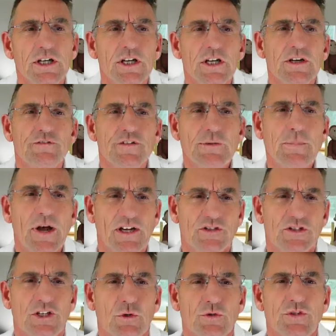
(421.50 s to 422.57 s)
feedback
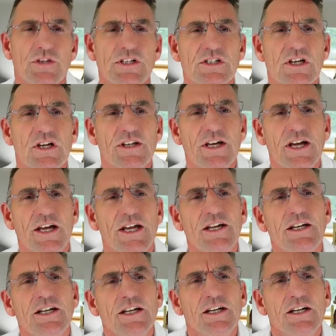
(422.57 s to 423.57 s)
skills and things like that. And,